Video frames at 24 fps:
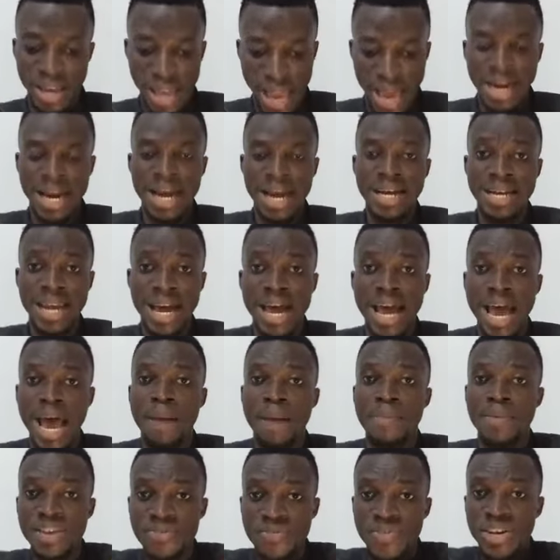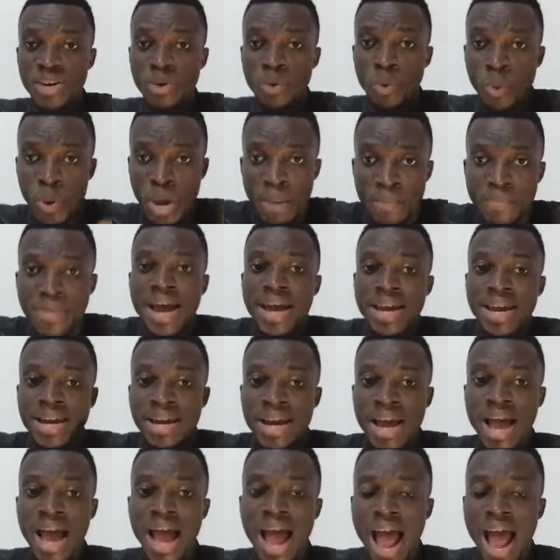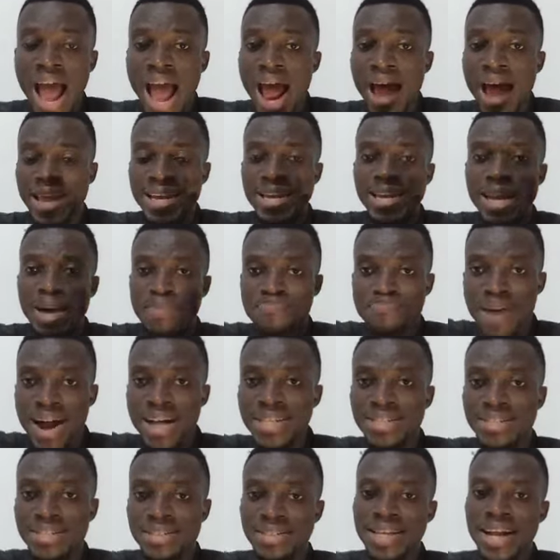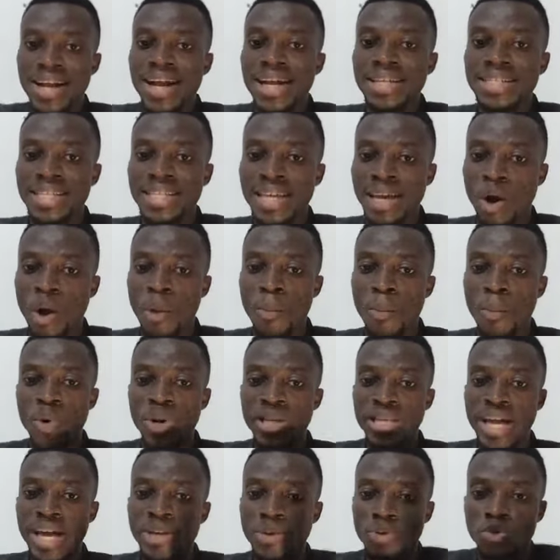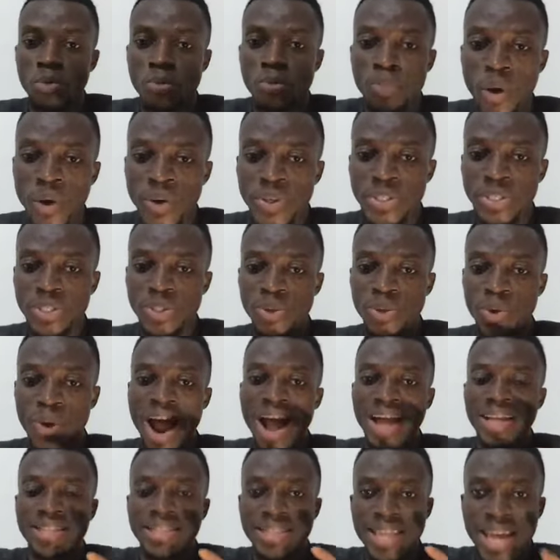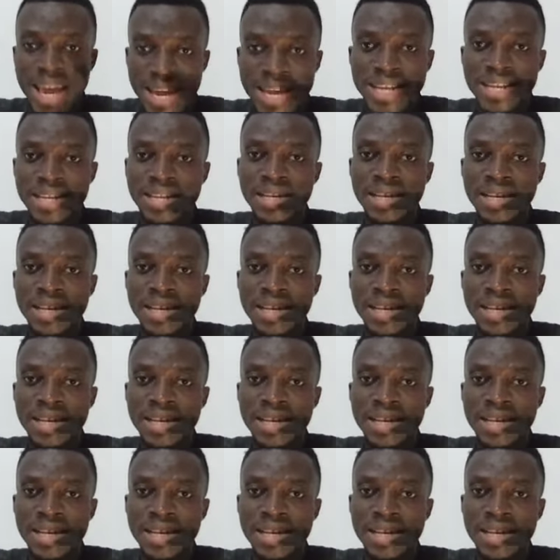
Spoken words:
and even women are in the past, and yaka say or more into politics, you know, are taking